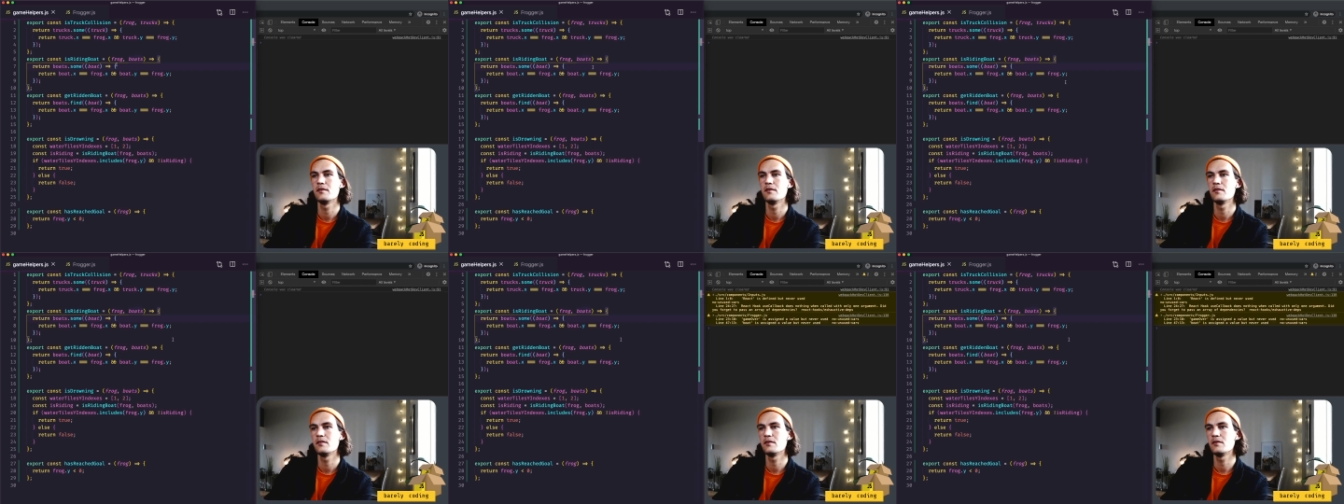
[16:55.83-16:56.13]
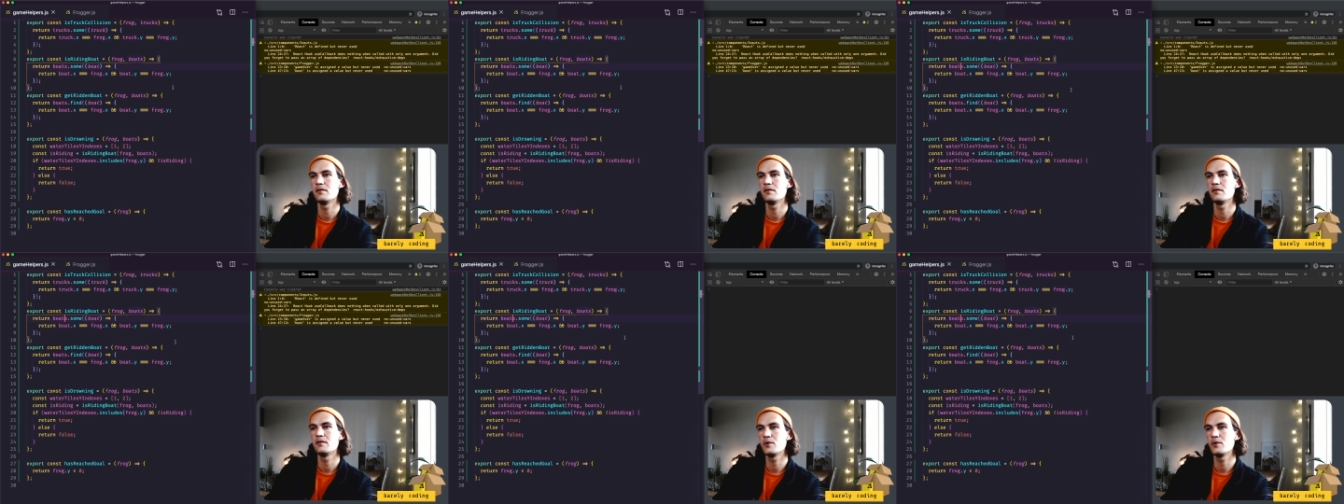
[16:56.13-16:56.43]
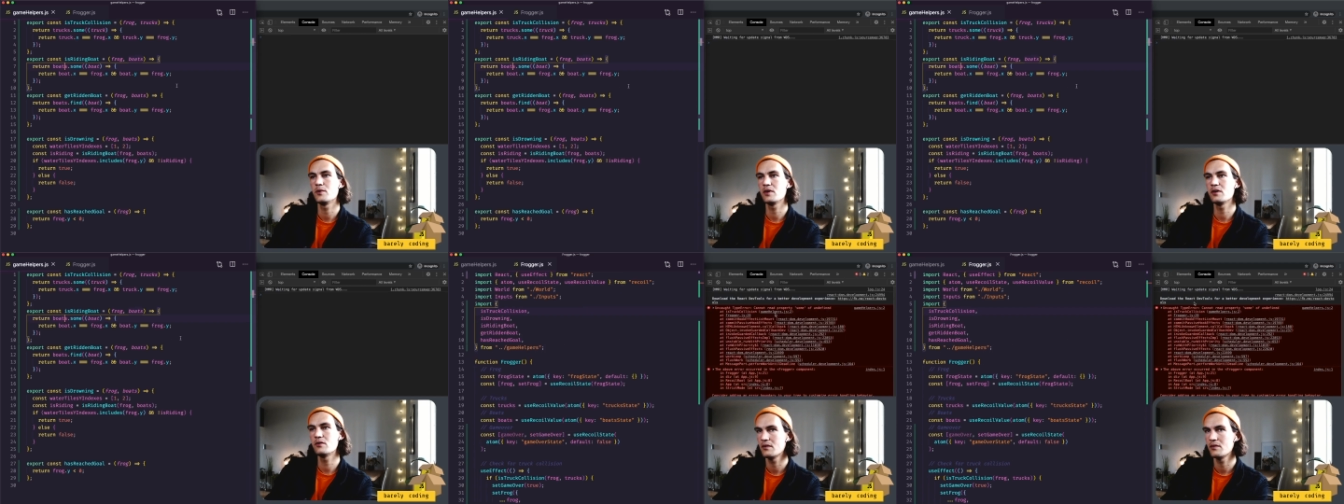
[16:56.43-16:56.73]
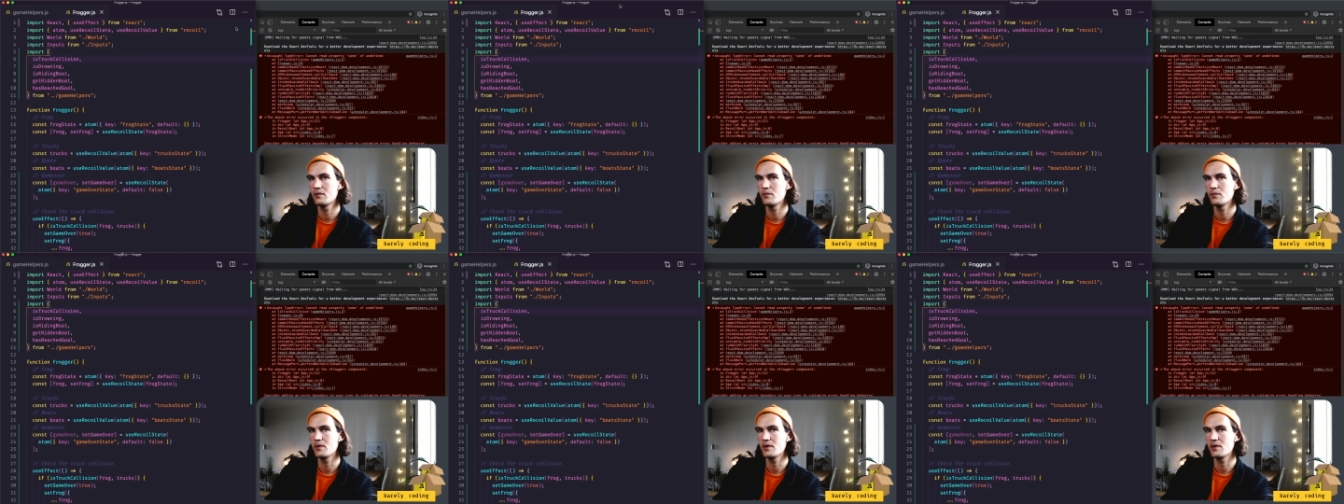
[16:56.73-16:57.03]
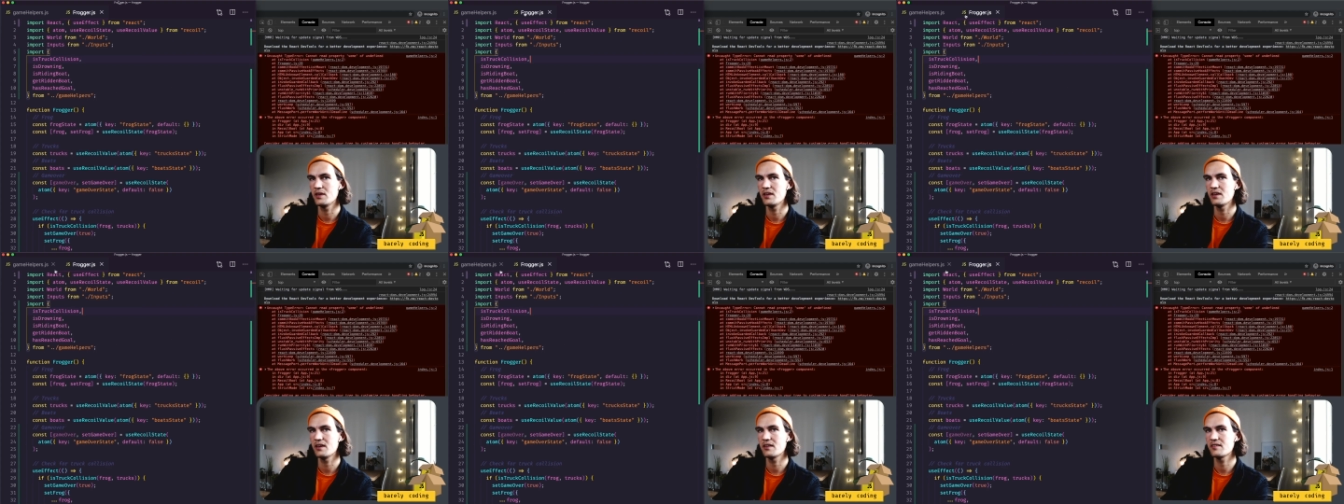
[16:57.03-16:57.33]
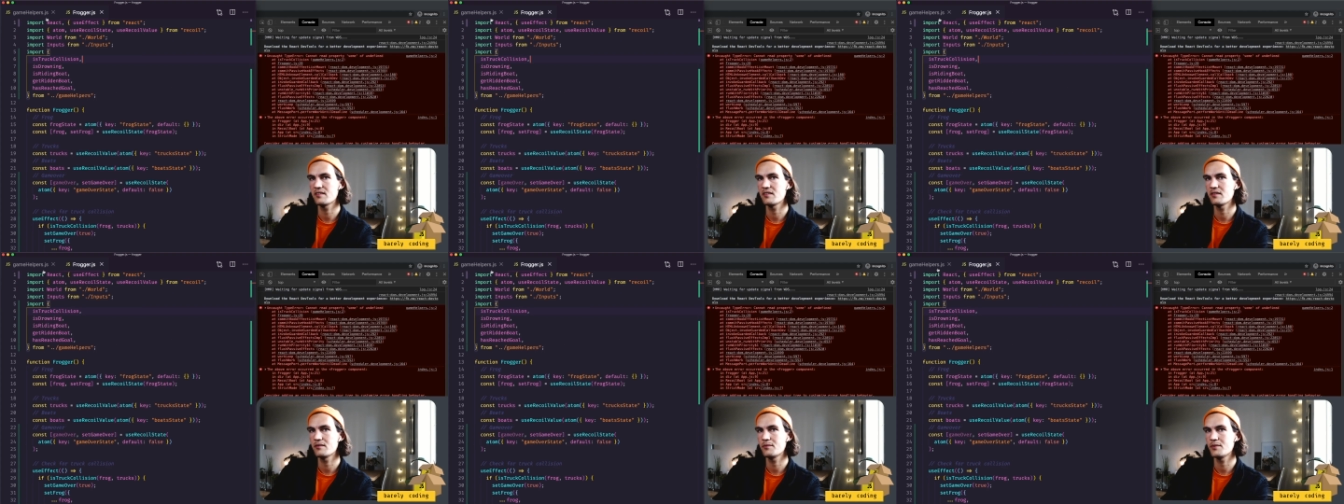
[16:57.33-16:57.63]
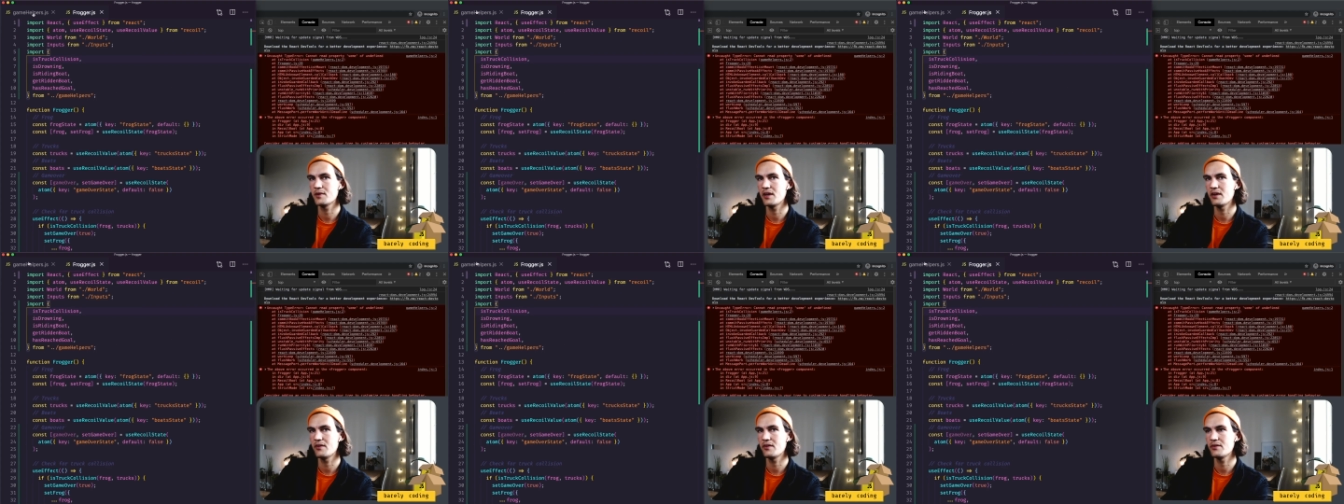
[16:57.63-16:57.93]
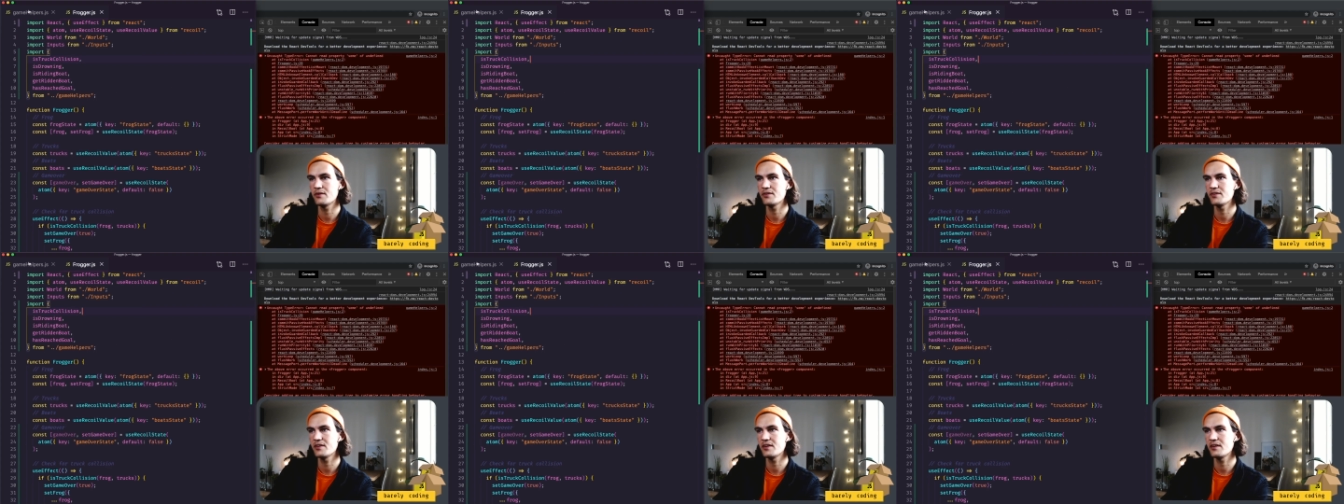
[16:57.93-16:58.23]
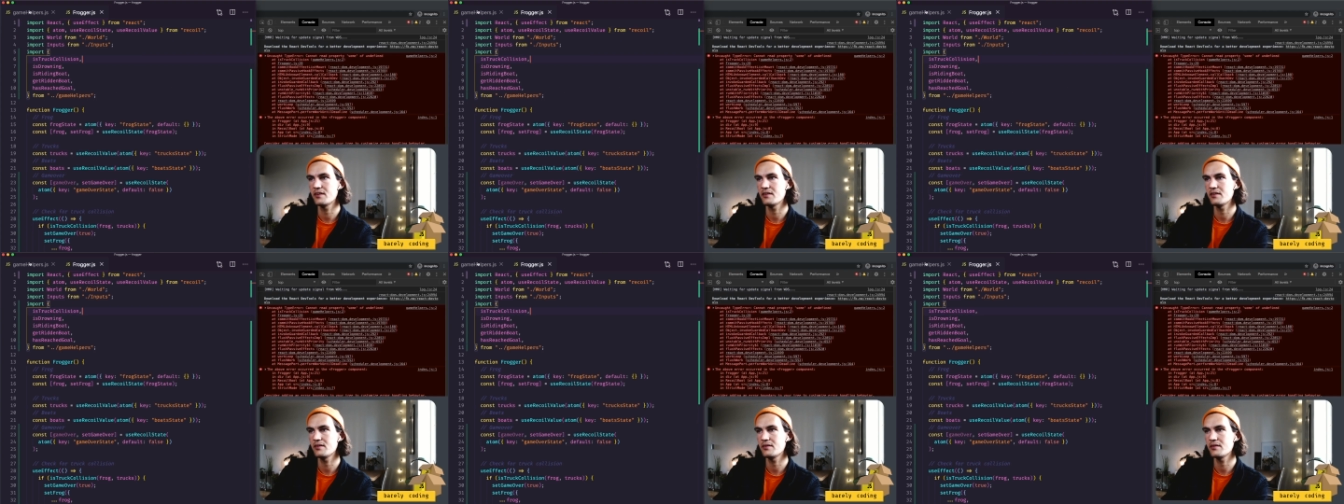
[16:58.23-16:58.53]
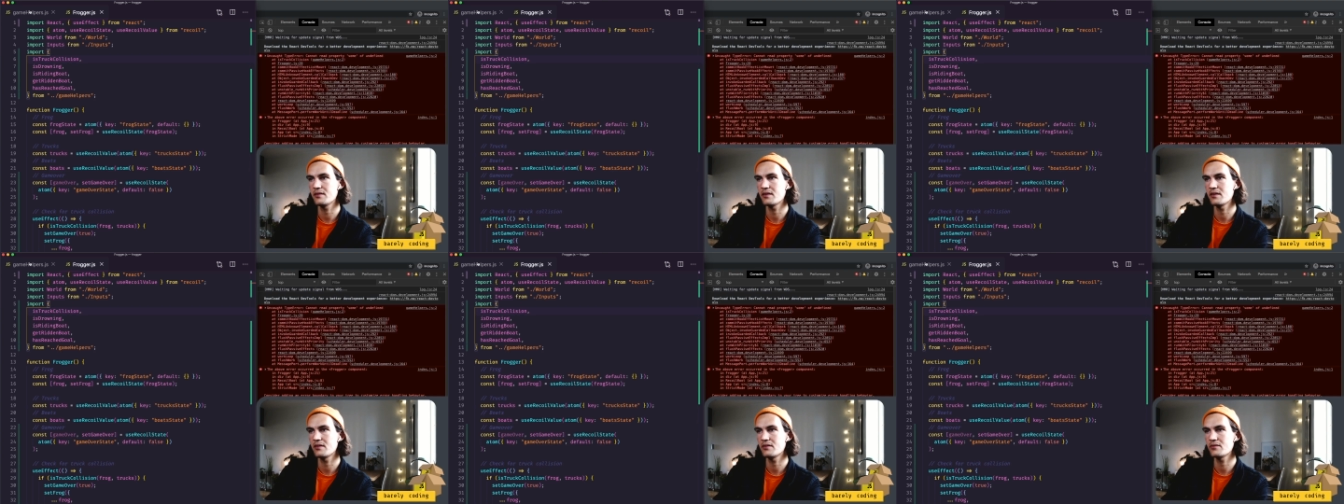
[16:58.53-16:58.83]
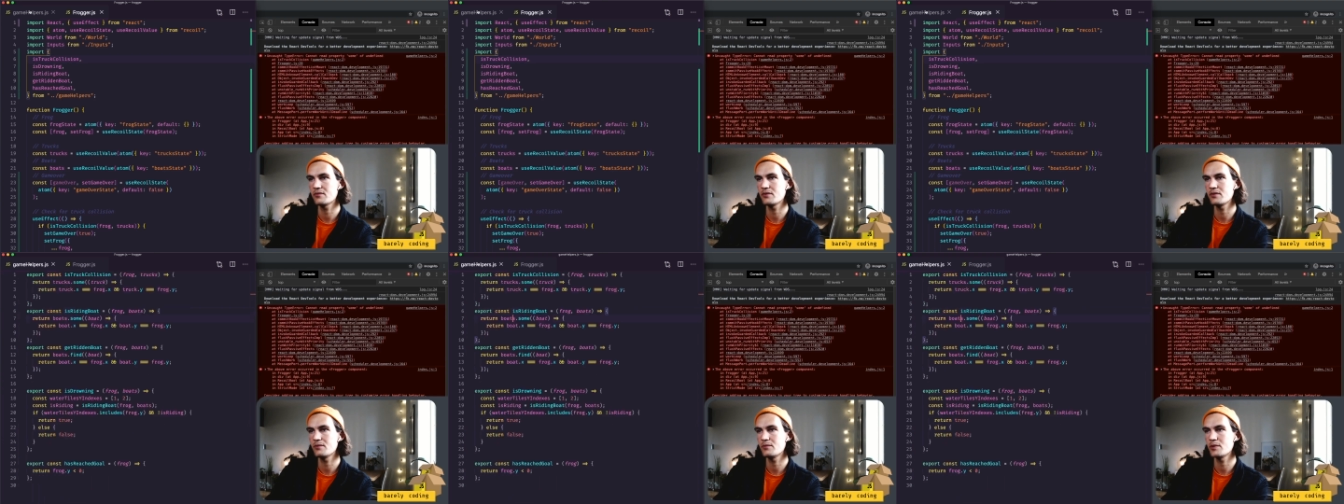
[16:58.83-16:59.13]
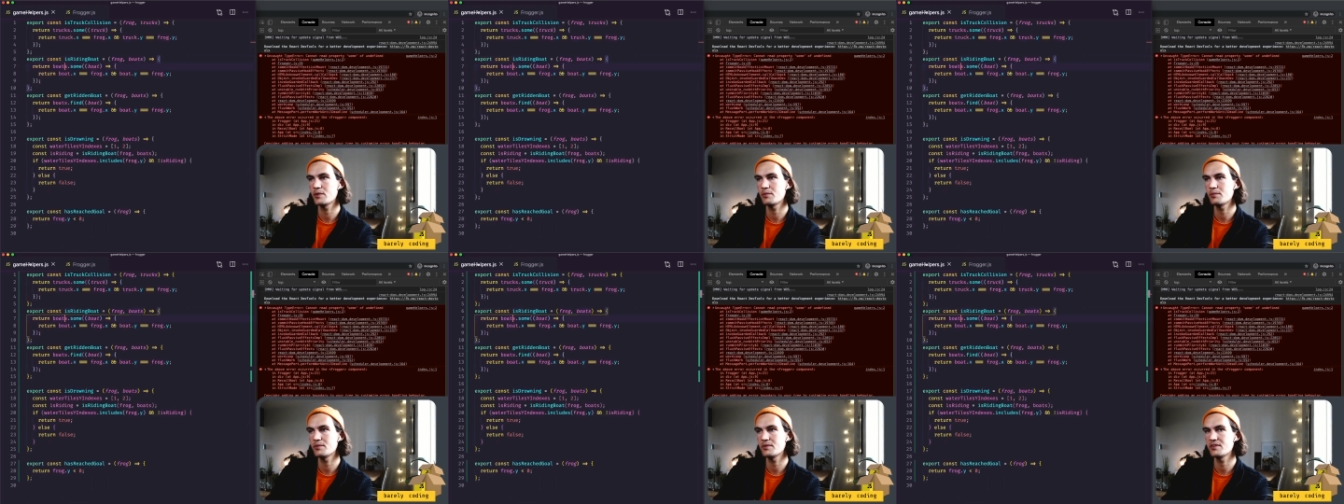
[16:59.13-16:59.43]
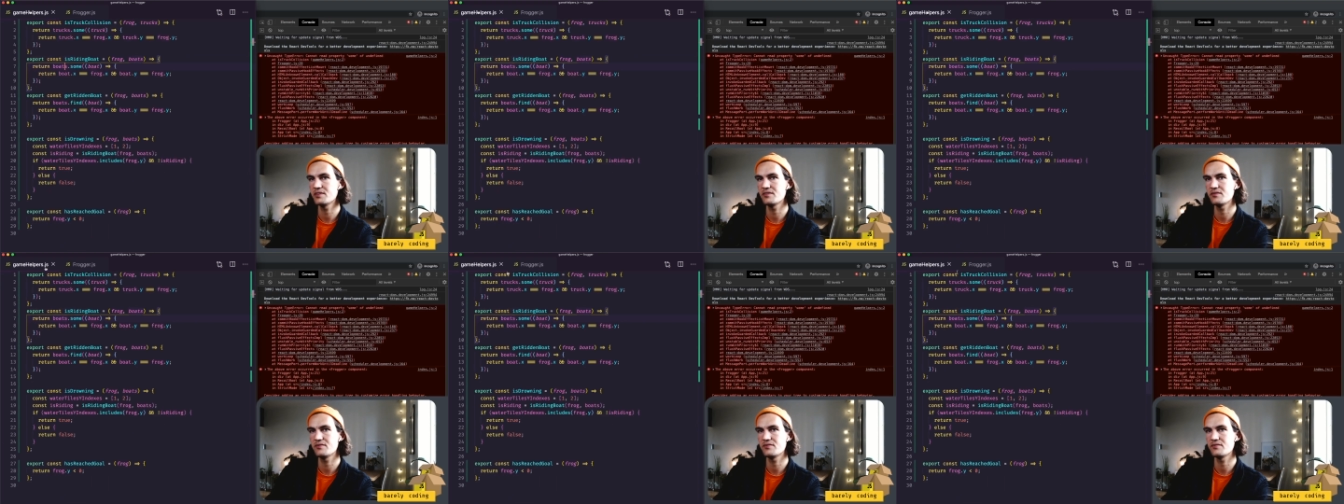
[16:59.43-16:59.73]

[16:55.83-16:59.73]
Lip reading: There we go. We get some errors here. Cannot read properties.